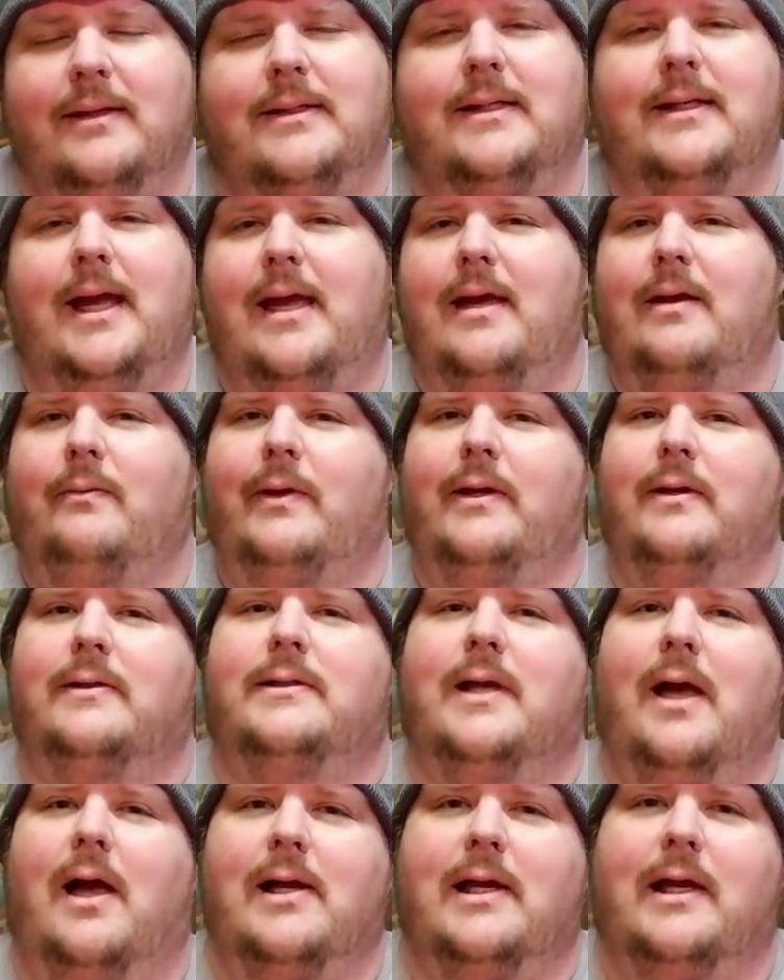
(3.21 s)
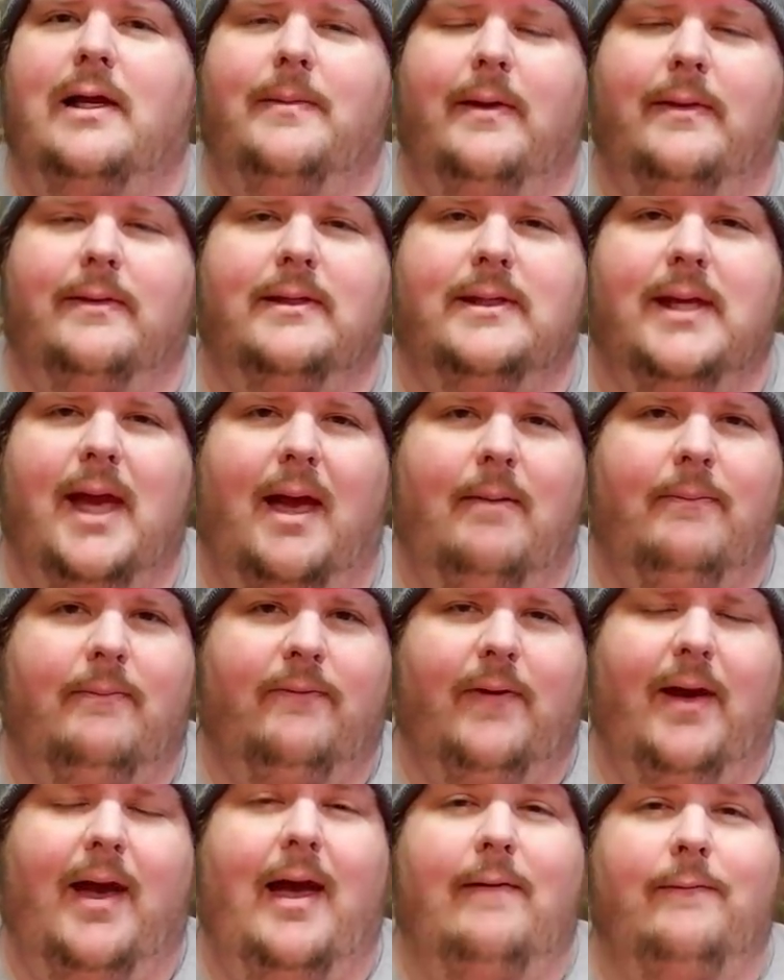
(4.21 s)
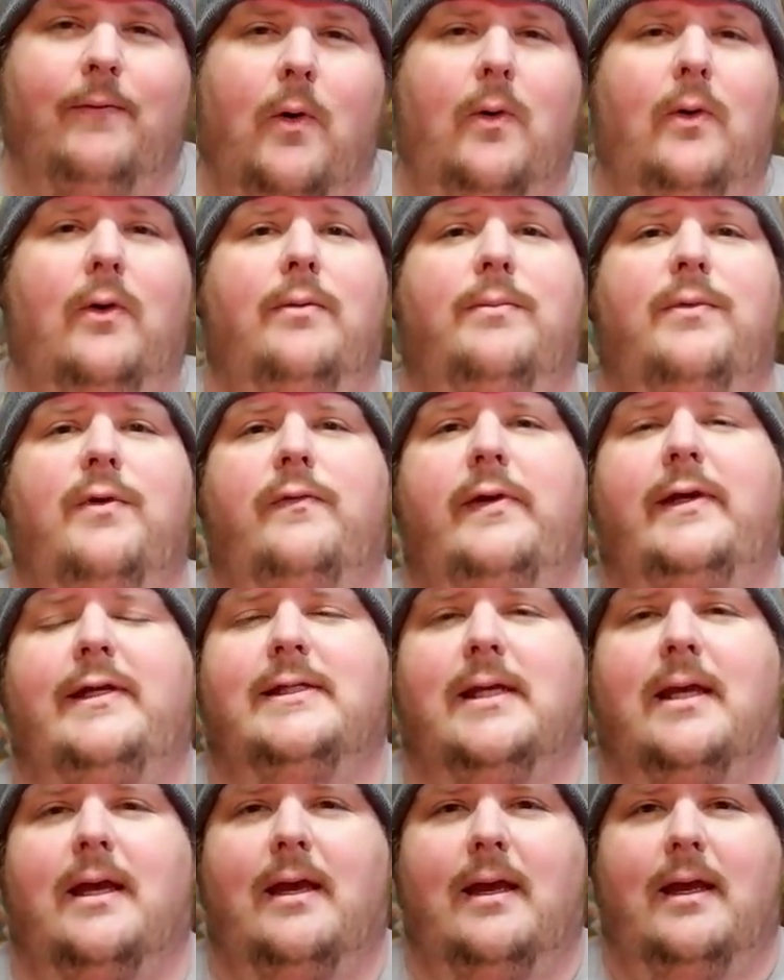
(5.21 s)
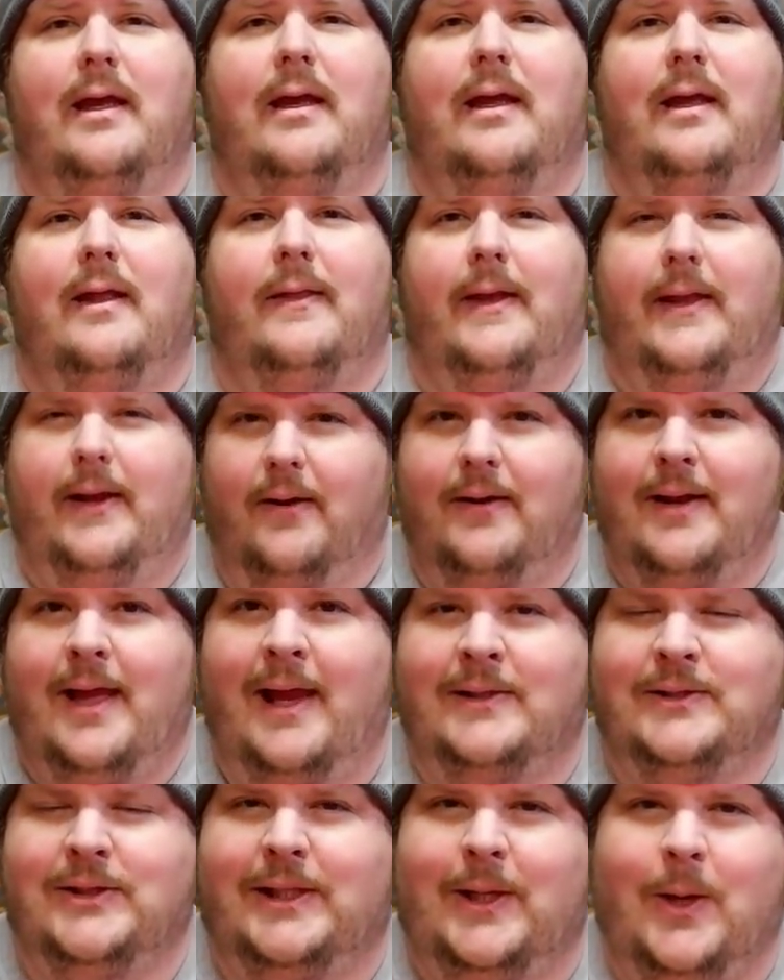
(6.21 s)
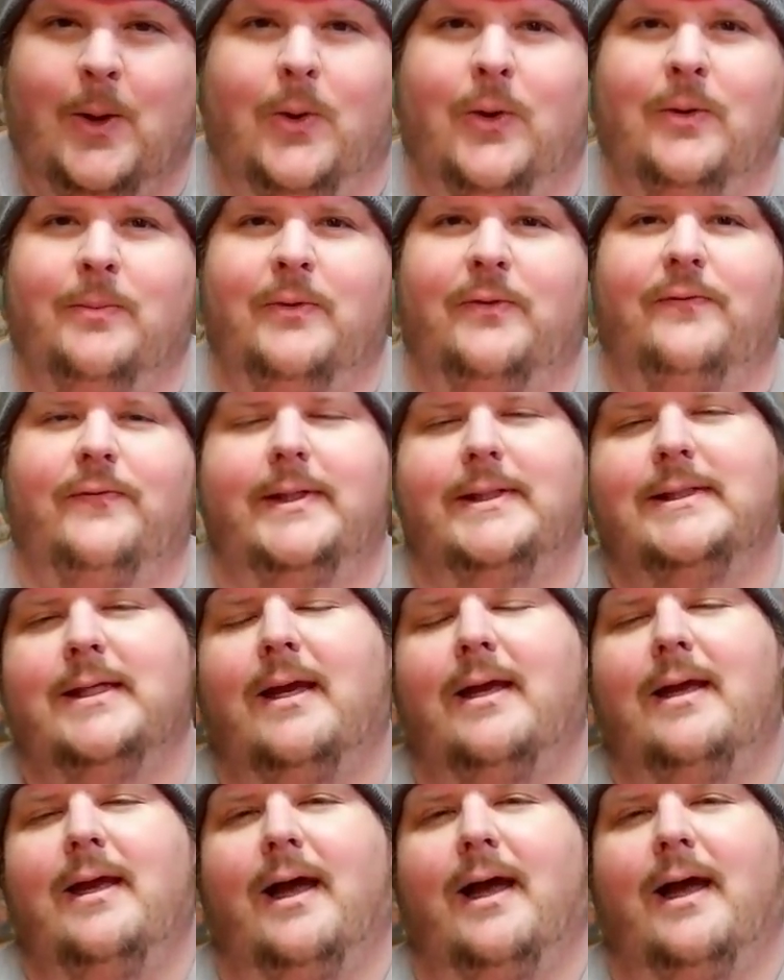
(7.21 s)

Today we are talking about the top 5 horror movies that aren't actually horror movies.